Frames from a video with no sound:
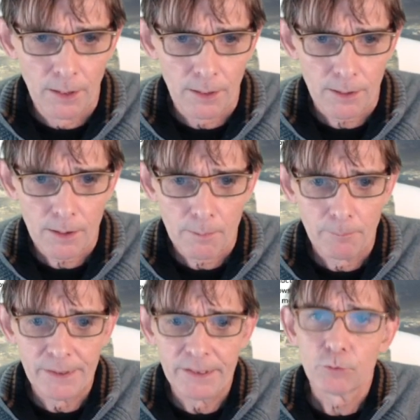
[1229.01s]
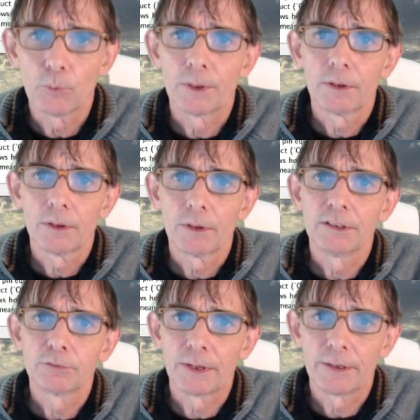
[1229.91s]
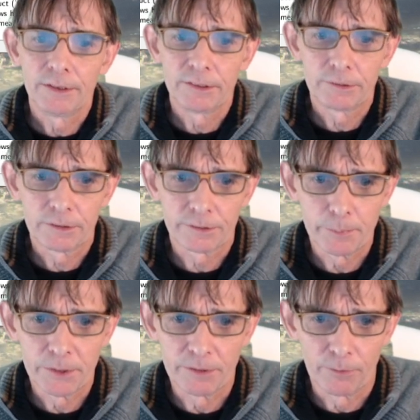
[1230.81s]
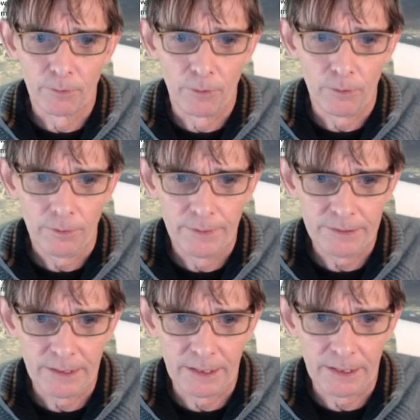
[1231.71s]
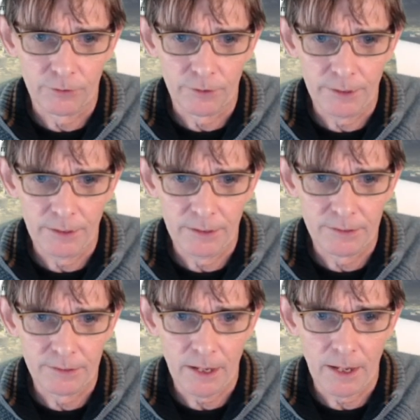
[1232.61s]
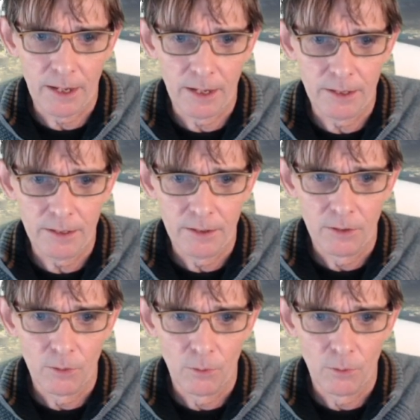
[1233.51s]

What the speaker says: But this one, this funny distributive law, this actually is A